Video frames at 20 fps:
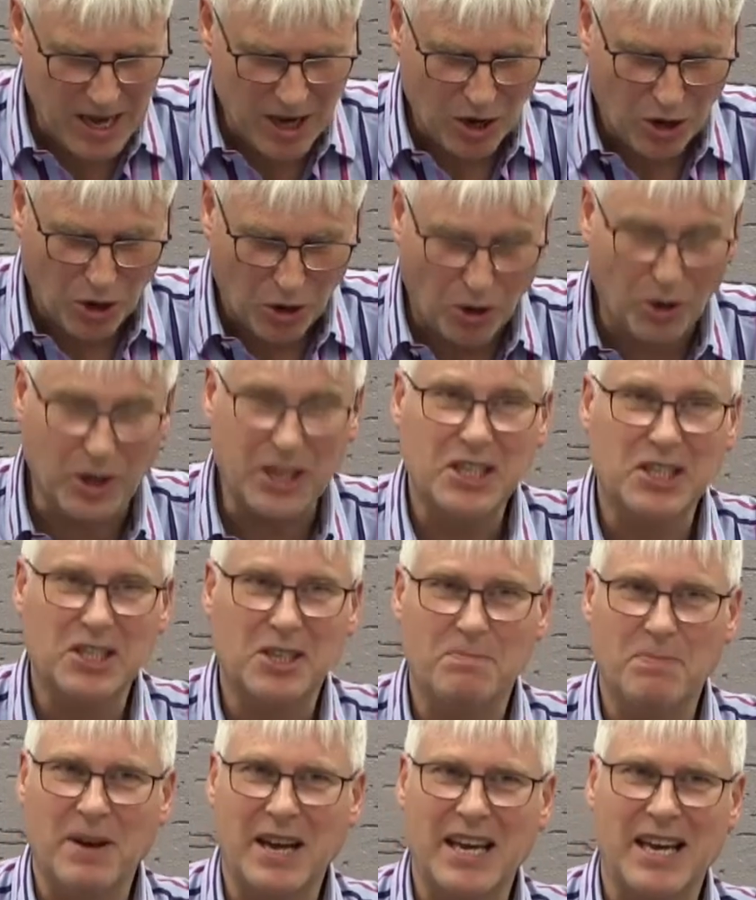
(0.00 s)

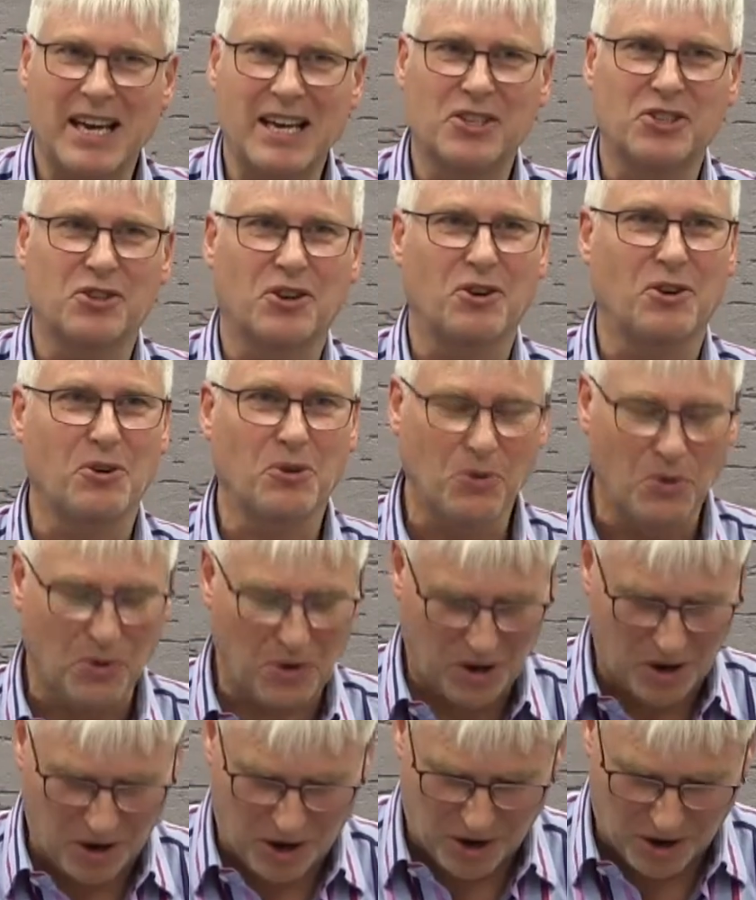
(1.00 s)
hoist by his or
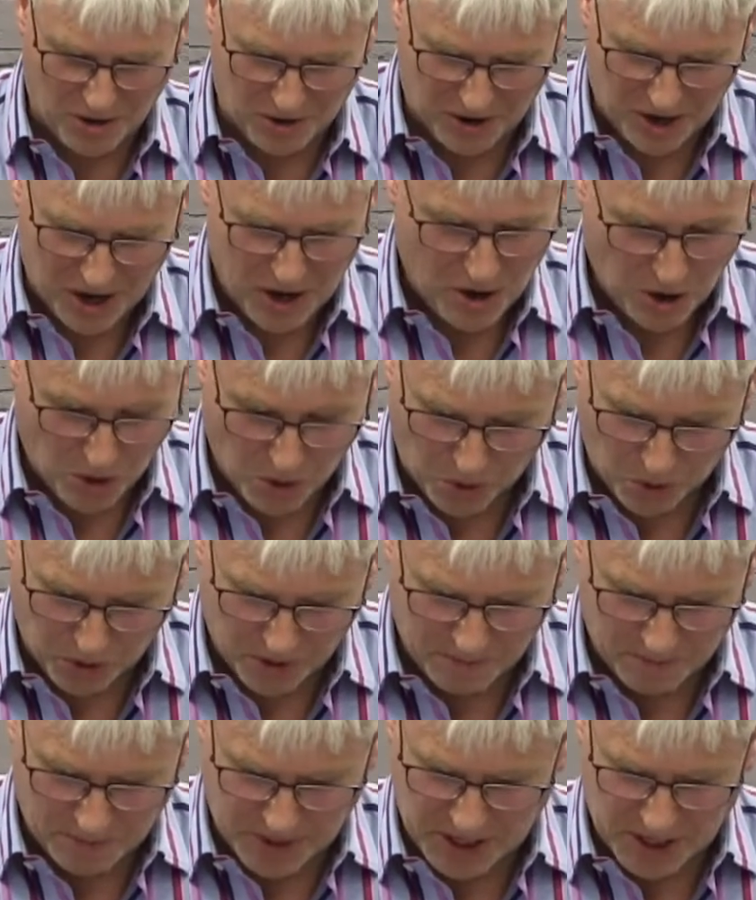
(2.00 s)
her
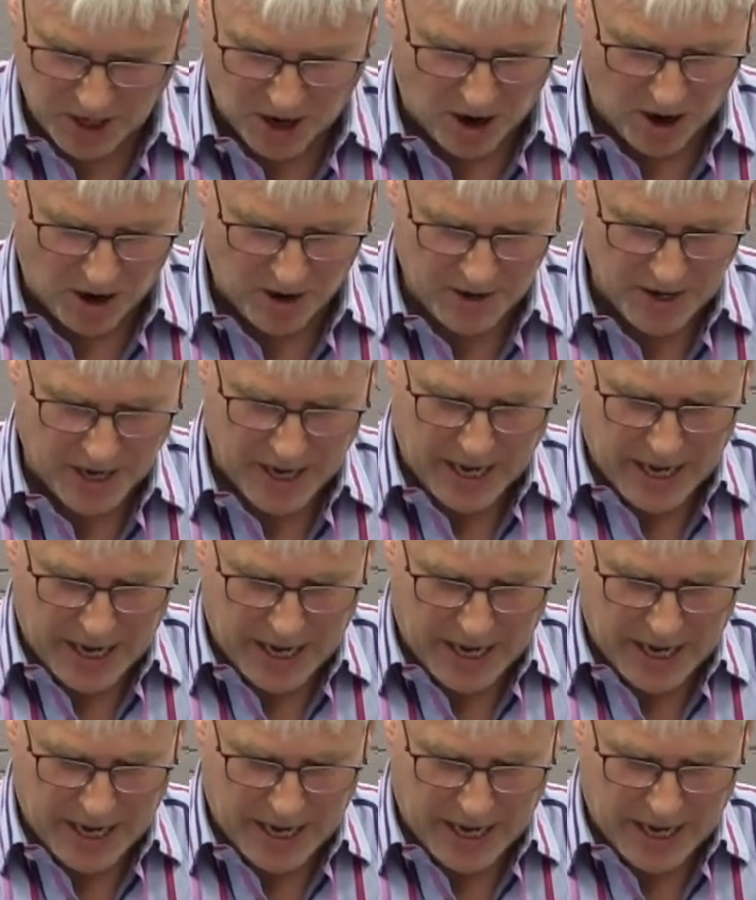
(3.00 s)
own petard,